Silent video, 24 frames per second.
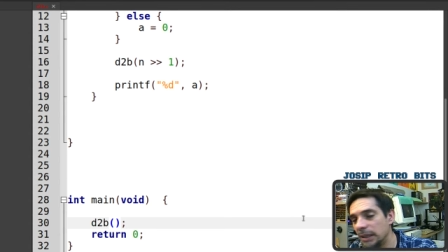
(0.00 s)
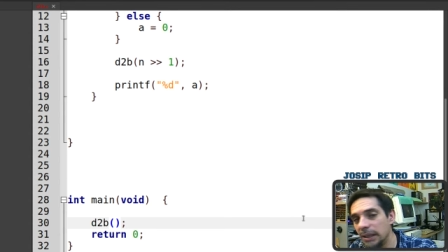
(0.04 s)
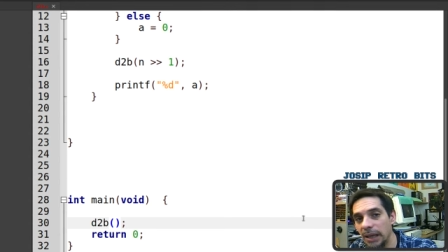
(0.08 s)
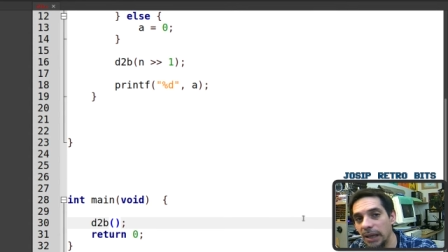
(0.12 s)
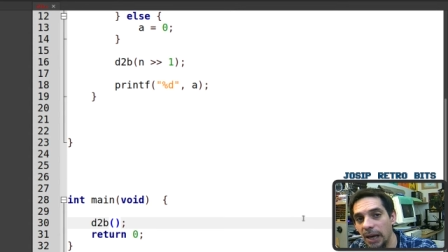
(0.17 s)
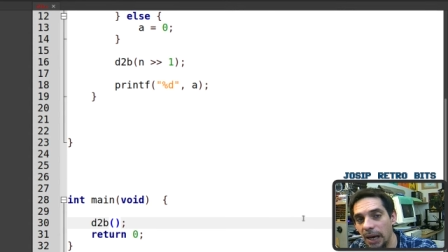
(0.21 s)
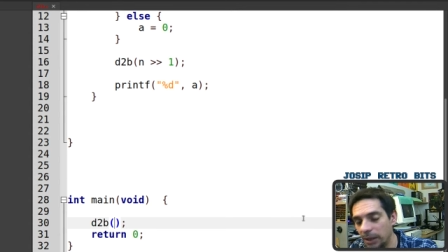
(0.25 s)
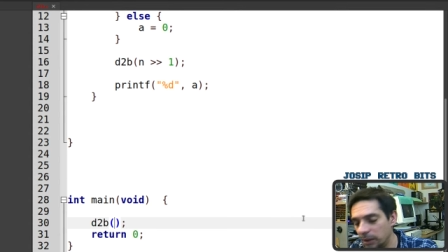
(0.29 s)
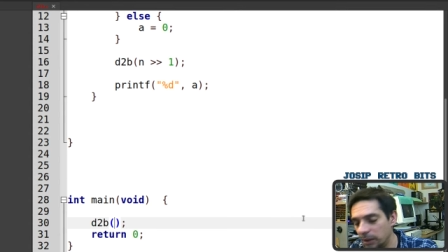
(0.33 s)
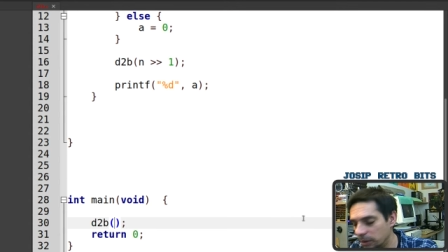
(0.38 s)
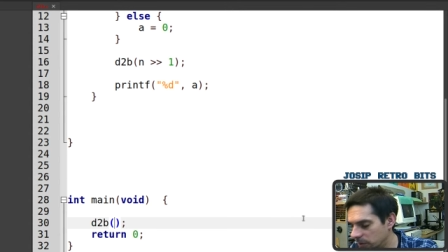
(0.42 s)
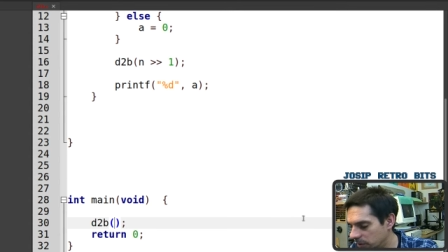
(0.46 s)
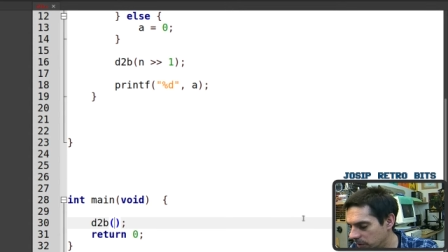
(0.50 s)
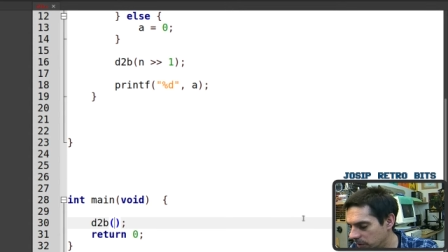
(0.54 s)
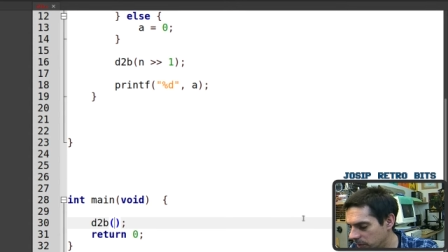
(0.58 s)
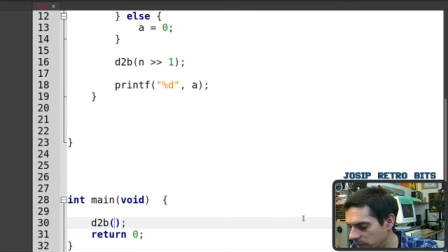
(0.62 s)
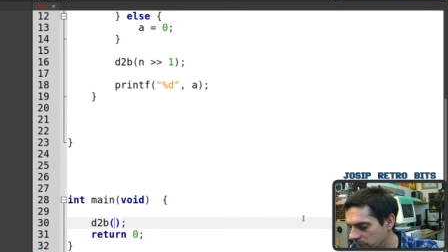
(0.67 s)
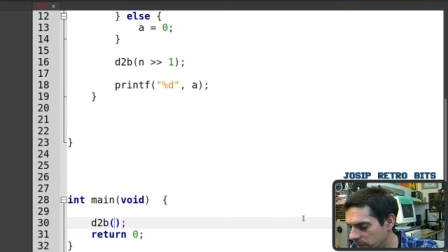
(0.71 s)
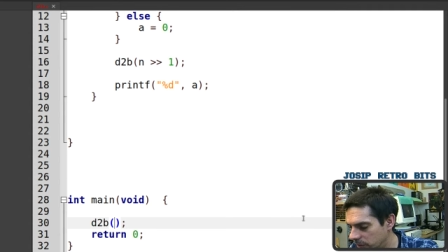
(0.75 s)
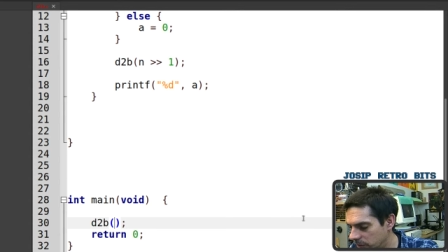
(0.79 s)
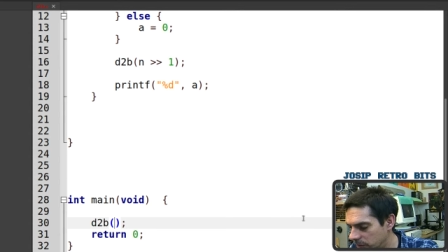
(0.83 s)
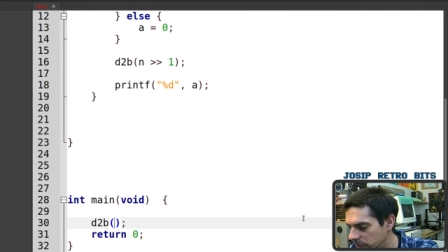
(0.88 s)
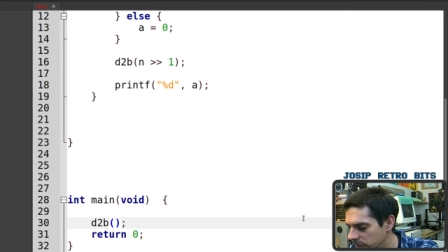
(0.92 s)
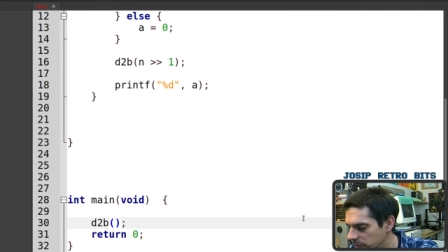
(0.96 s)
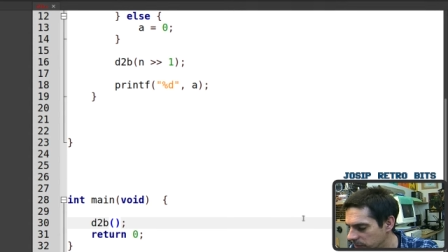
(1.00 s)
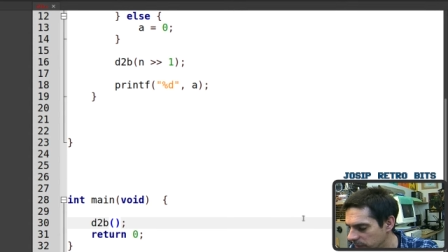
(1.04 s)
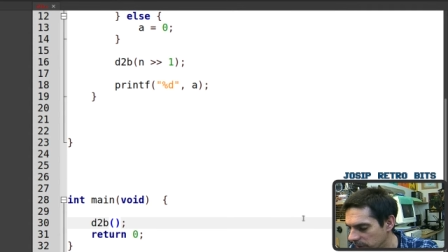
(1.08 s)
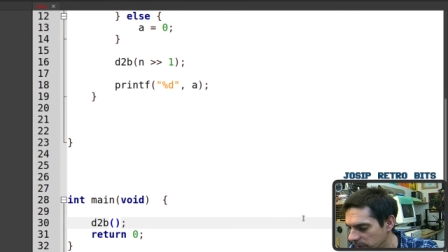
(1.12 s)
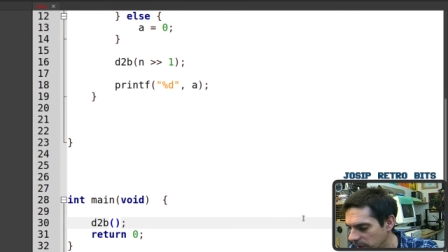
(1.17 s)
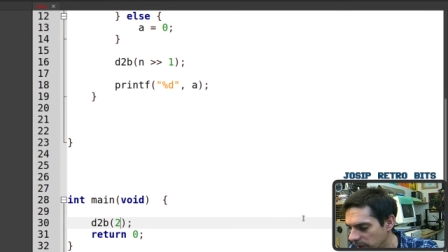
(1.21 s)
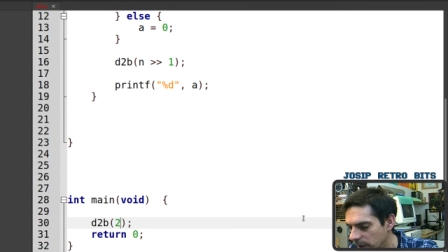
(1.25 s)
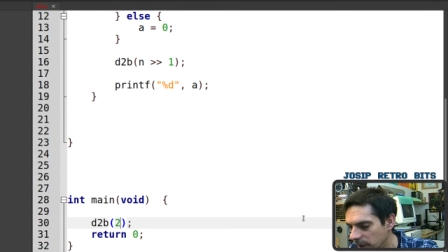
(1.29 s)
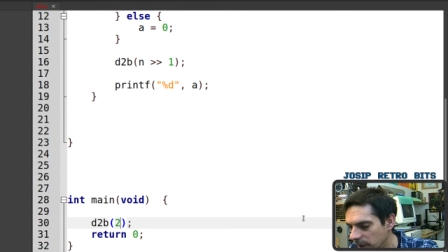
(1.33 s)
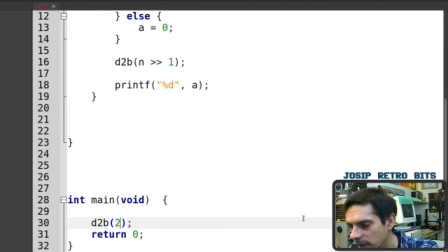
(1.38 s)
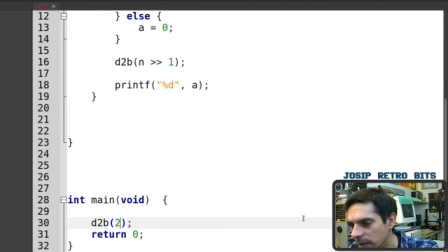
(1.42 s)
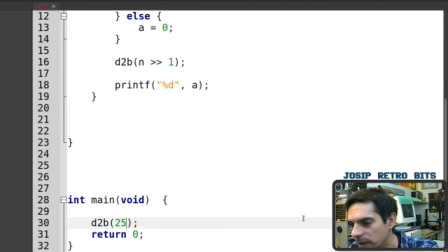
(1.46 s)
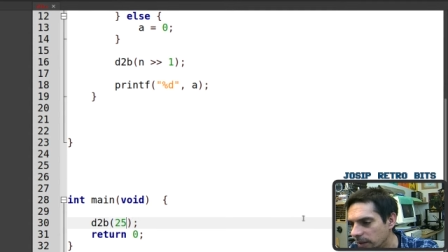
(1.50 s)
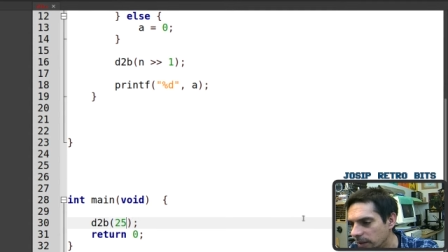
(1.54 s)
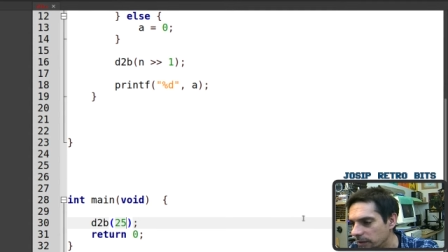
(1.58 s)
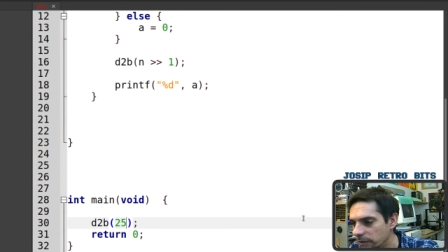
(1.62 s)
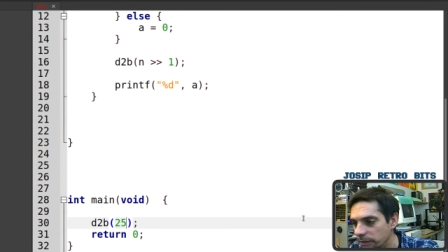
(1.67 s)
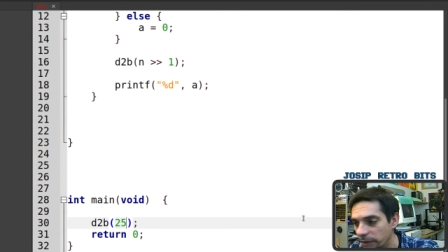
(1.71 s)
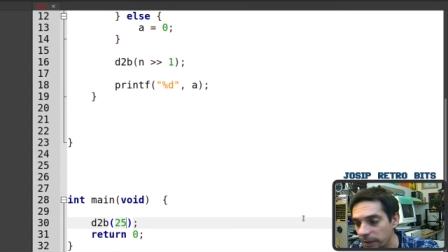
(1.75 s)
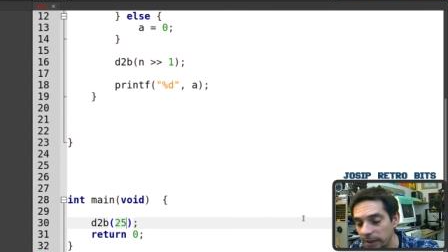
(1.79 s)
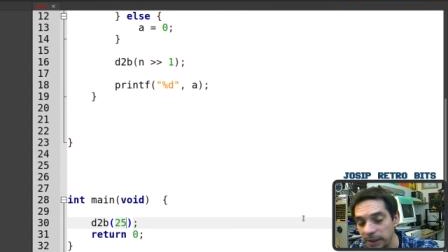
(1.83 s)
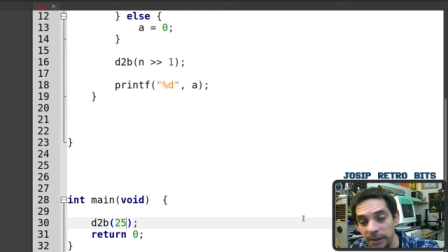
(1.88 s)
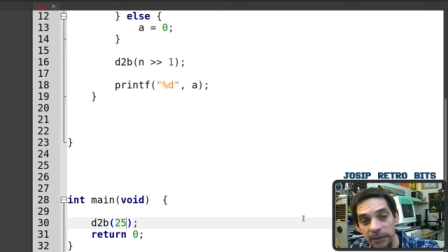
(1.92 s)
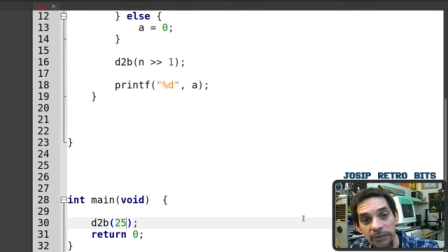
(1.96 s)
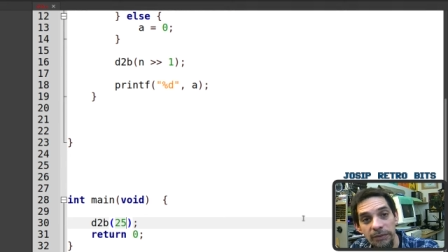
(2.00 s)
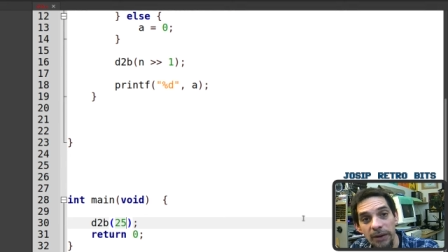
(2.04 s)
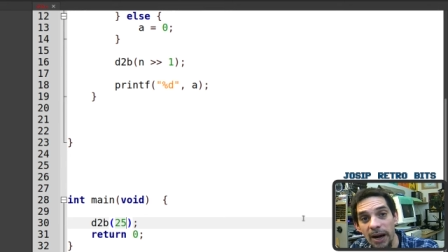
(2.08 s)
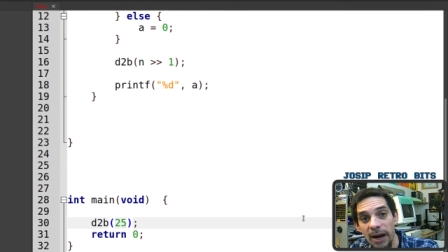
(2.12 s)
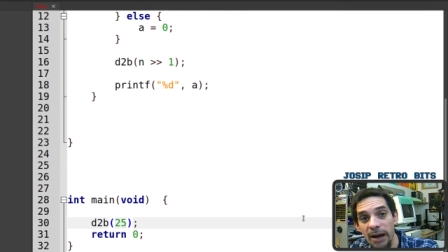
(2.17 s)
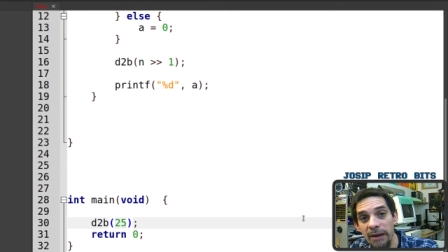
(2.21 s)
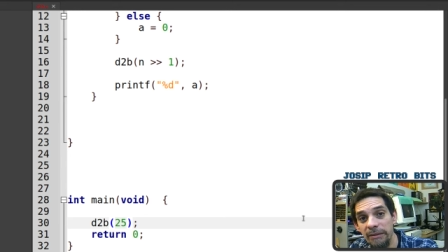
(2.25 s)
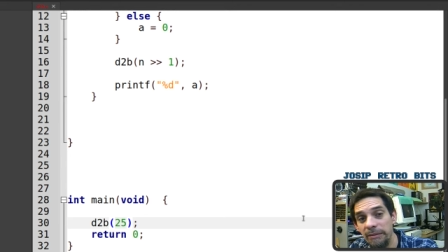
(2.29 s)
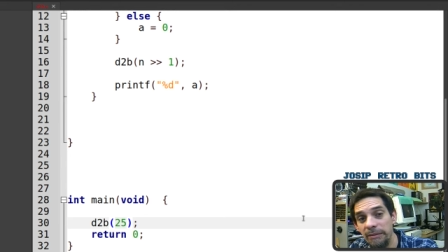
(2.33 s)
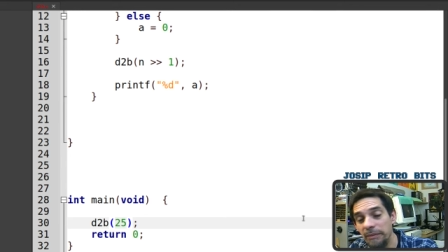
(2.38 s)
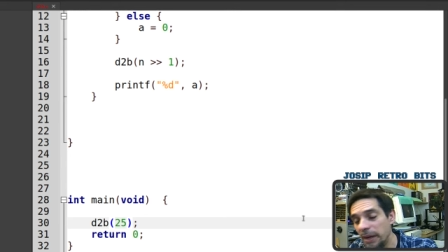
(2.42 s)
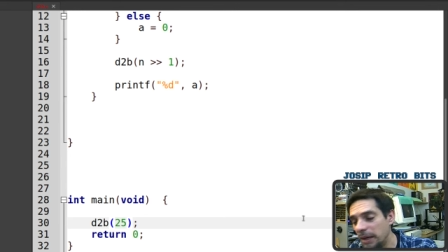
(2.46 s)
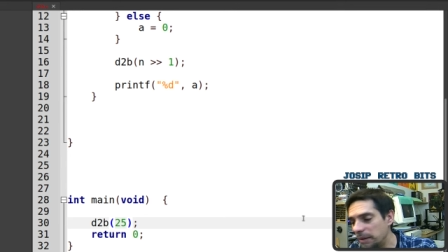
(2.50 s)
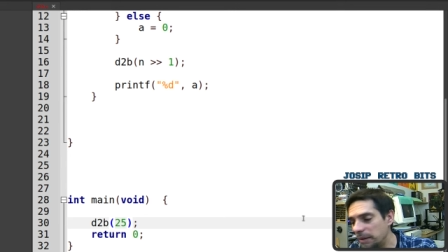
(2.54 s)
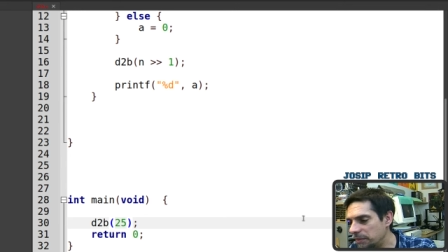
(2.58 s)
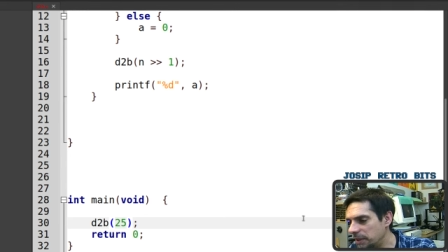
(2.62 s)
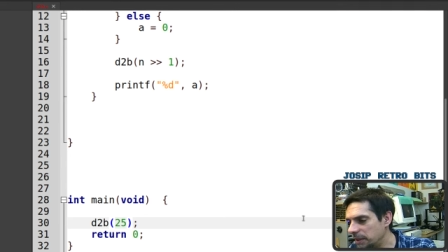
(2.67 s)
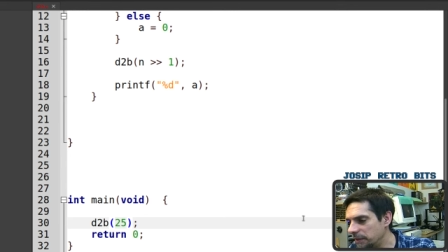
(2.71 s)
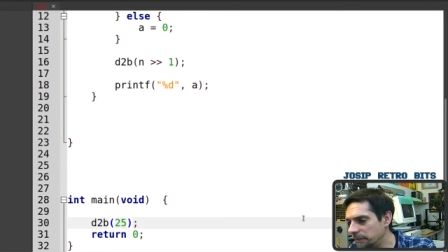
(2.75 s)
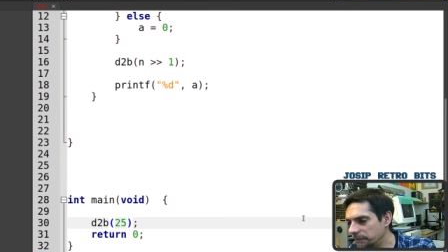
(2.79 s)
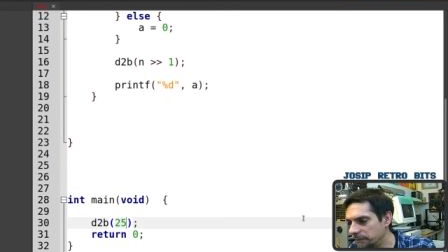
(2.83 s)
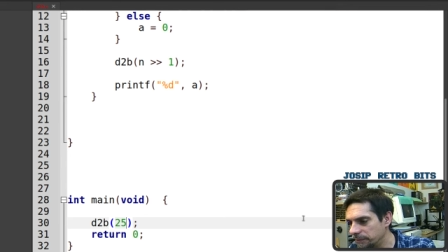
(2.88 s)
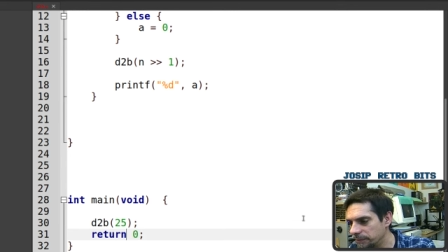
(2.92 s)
I don't know, 25 maybe.